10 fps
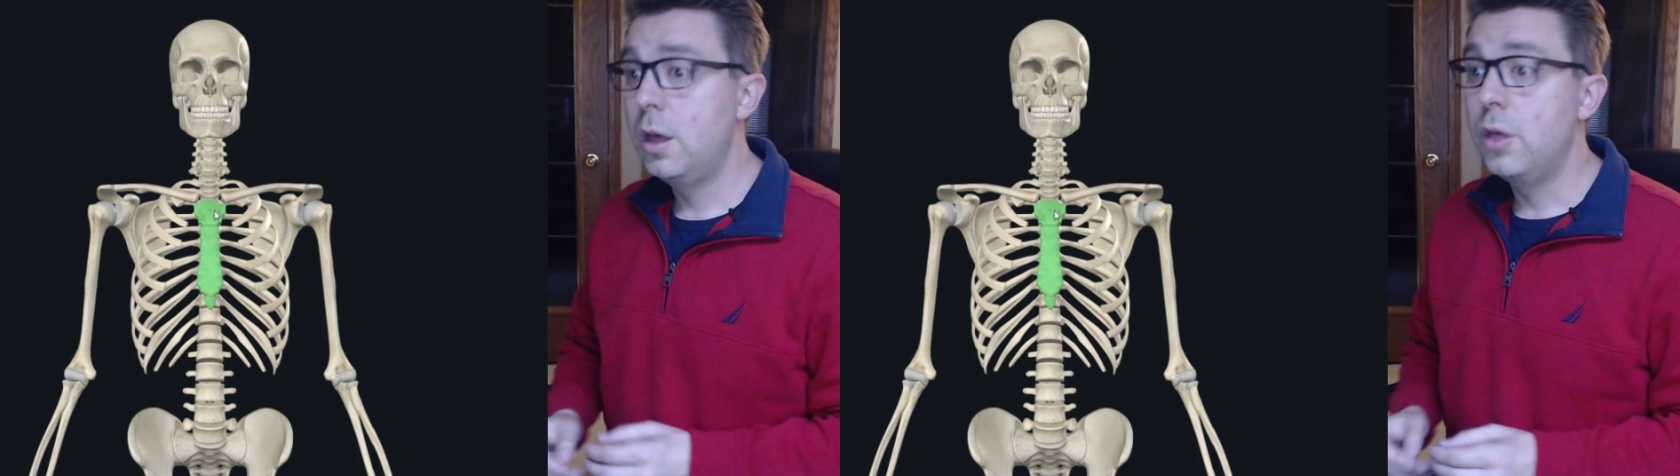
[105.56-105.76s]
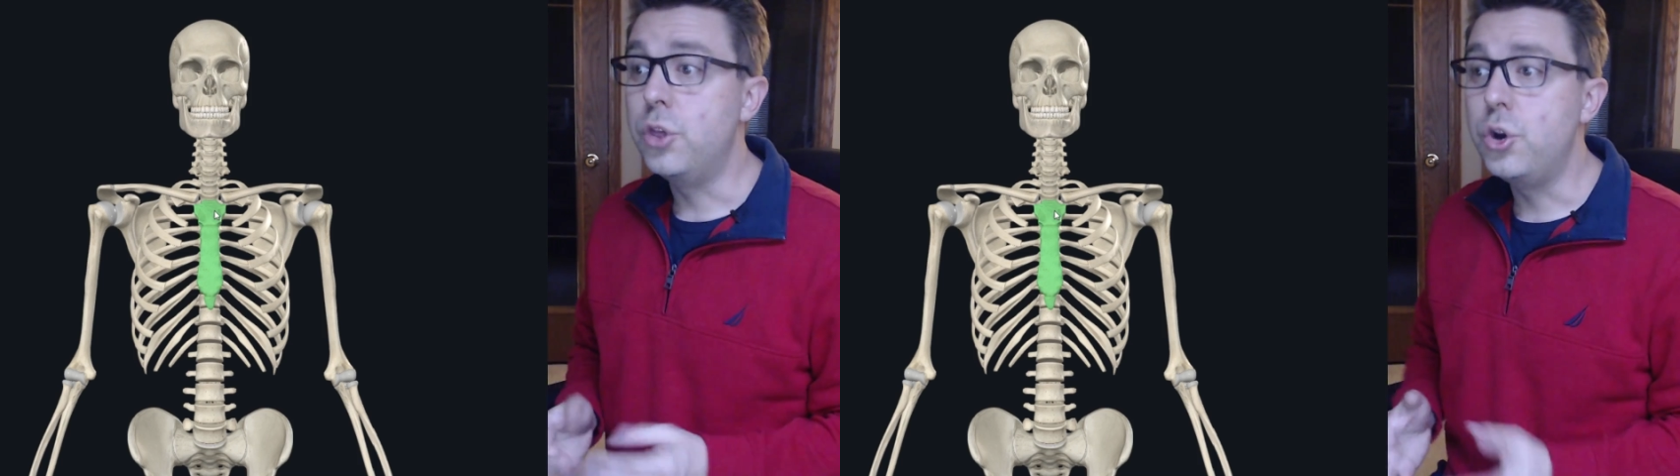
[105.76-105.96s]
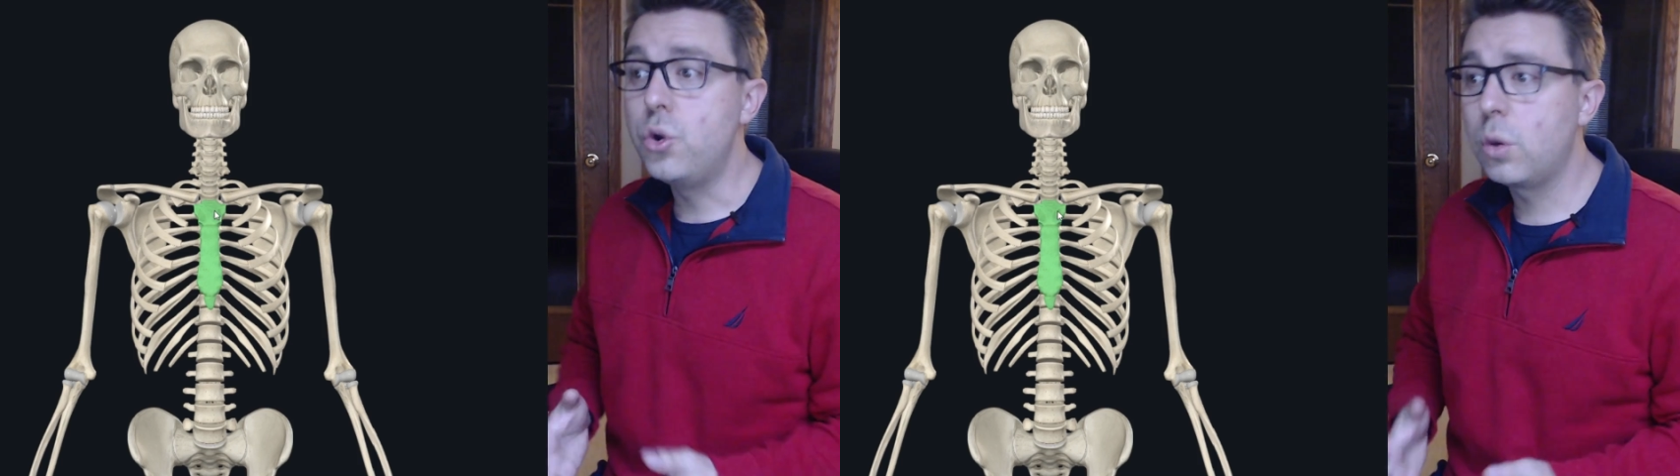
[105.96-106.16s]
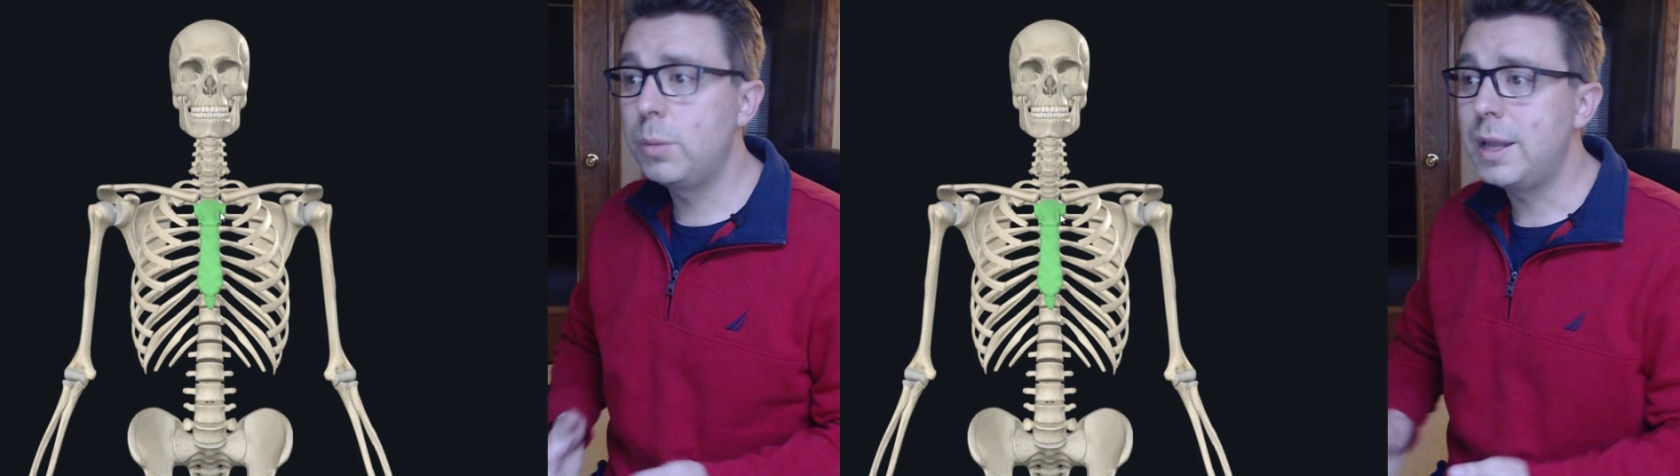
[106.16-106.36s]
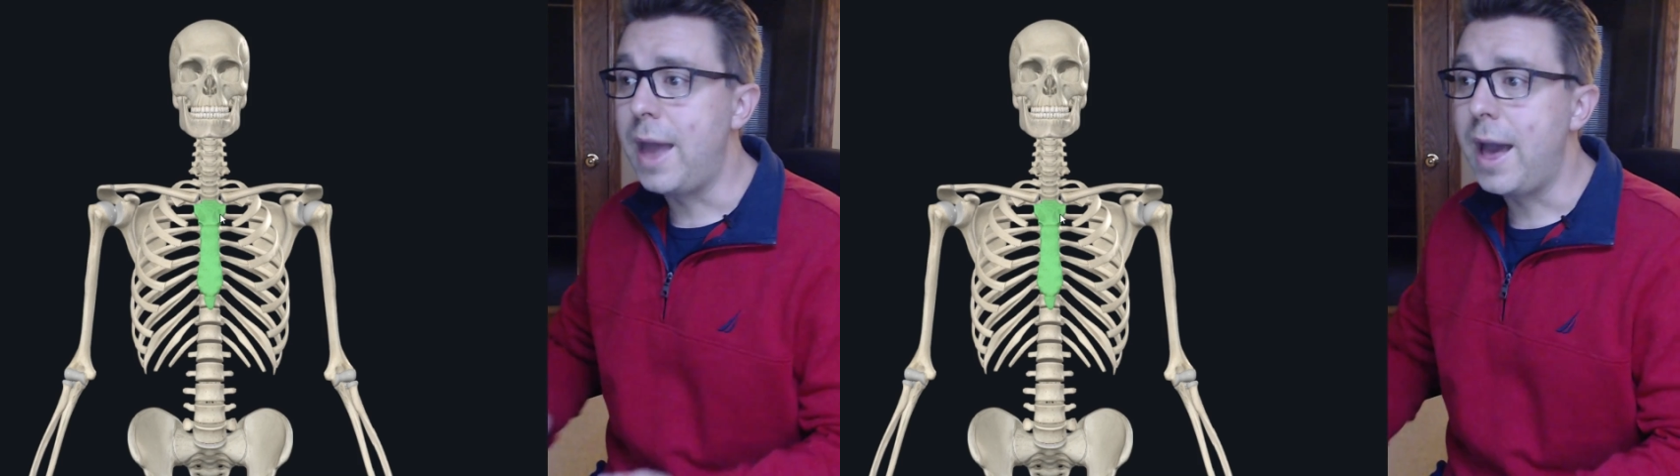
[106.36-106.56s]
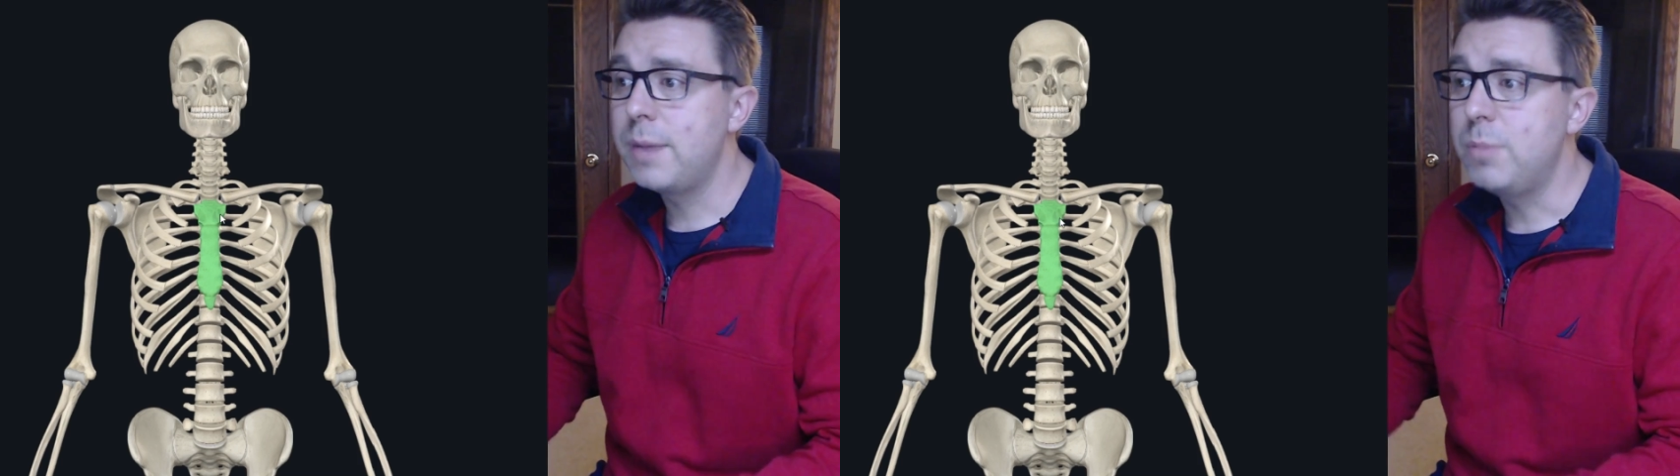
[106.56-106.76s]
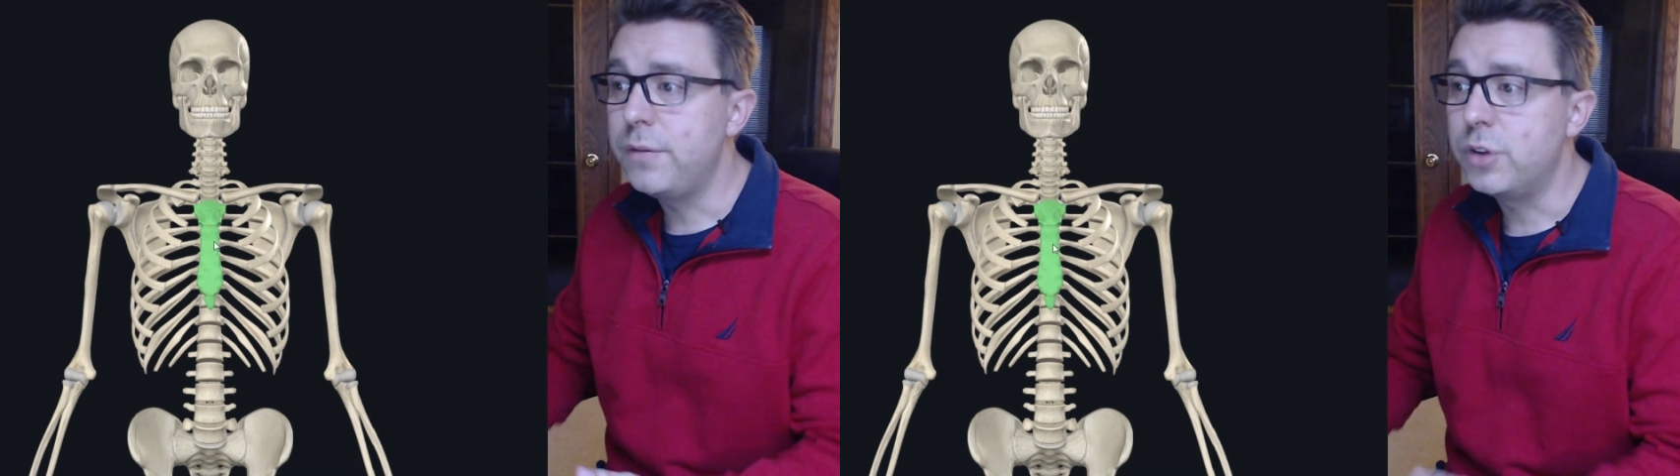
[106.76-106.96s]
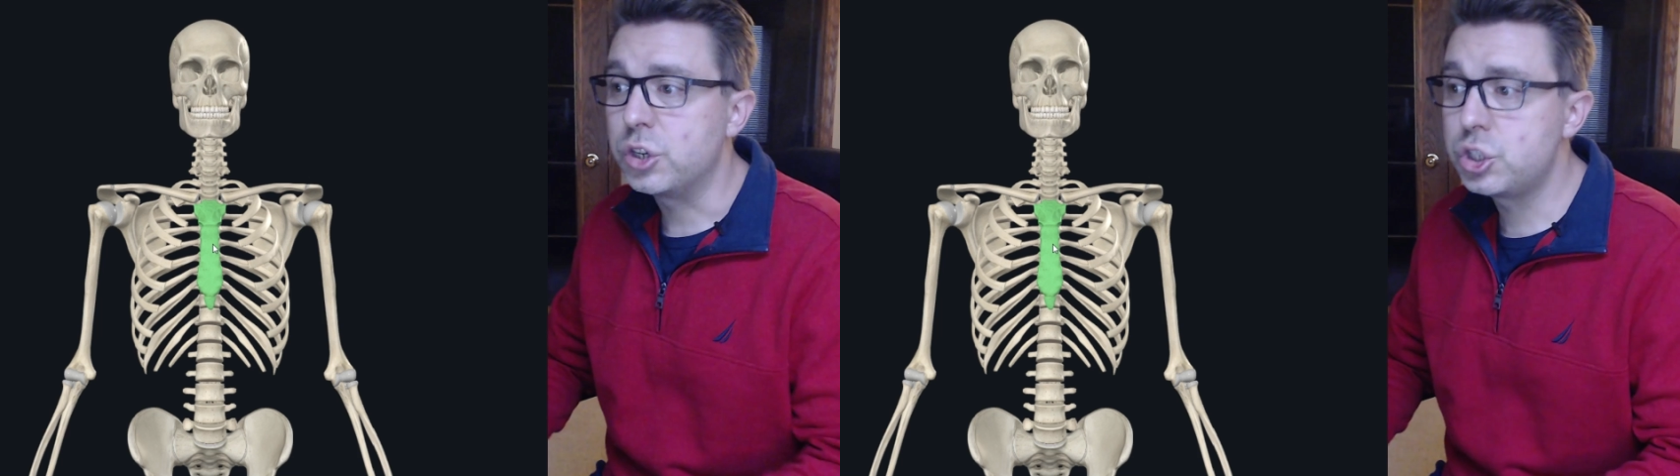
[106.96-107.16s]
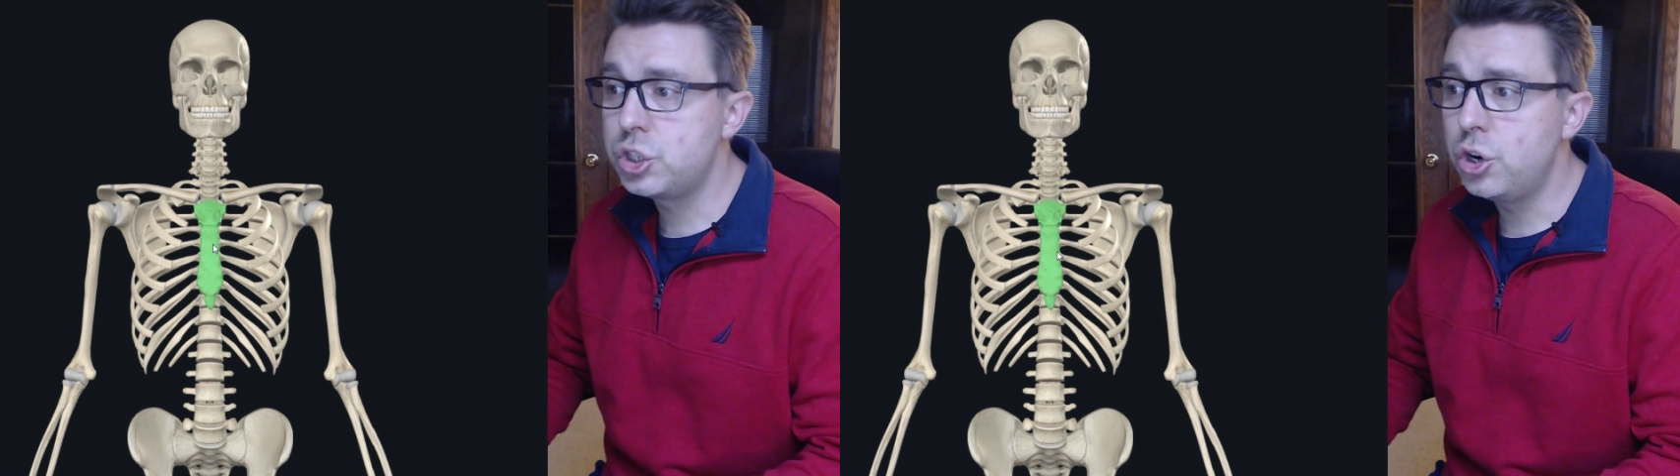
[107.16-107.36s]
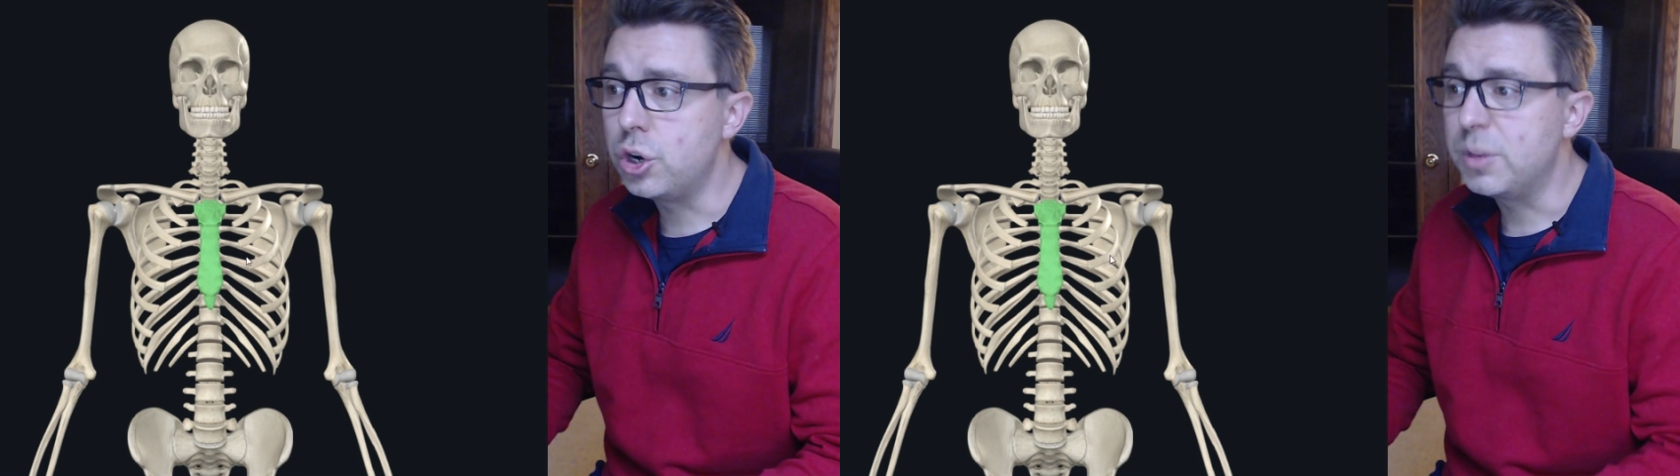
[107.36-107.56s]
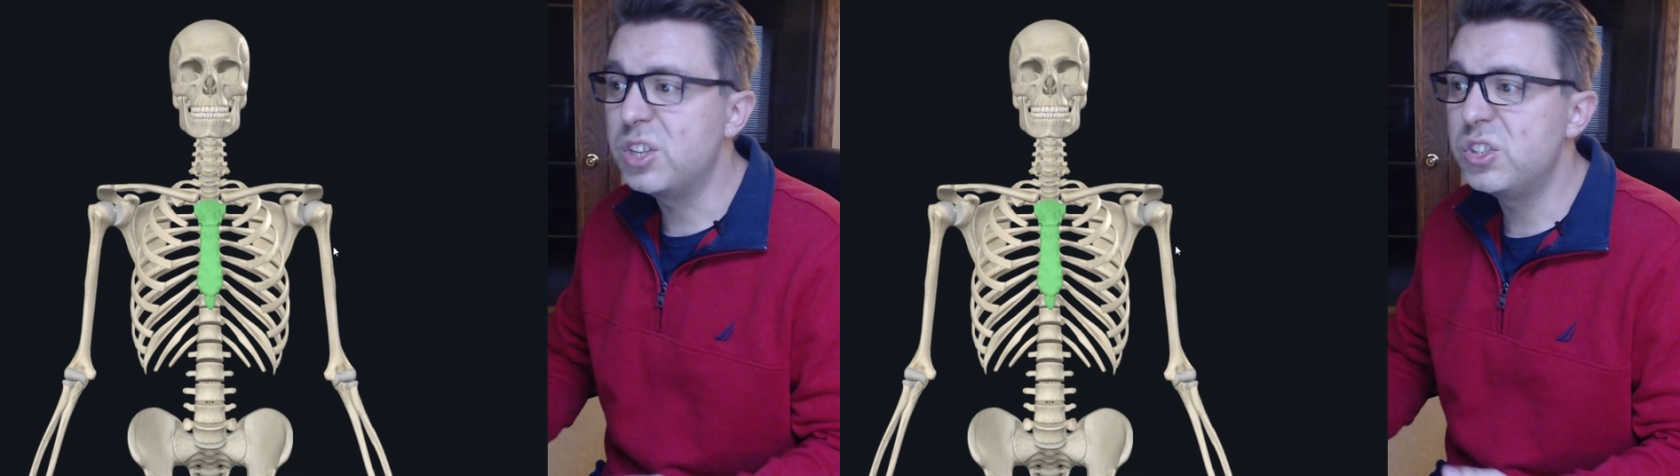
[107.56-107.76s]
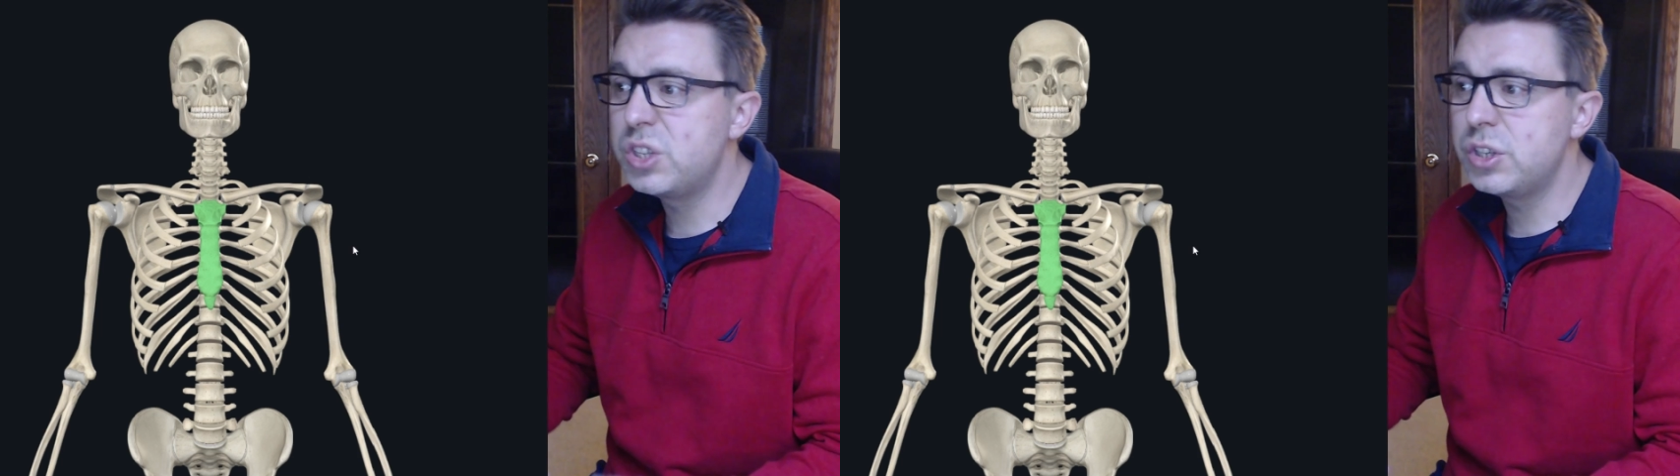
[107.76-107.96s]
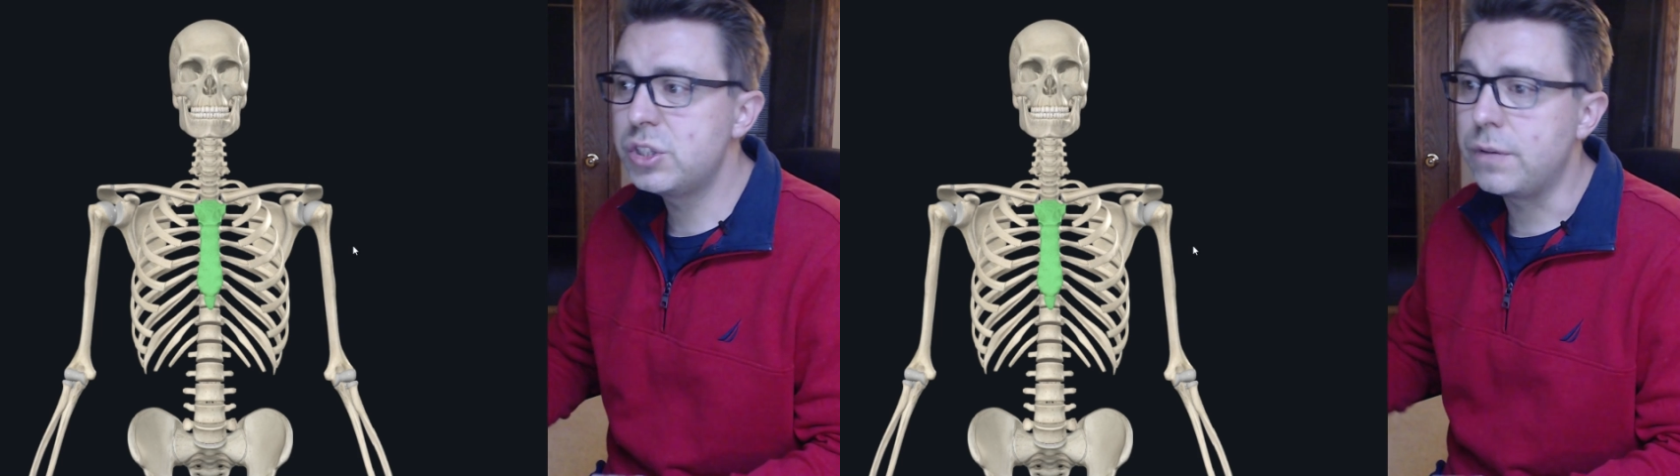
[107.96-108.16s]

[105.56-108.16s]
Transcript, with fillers: The normal anatomy of your sternum consists of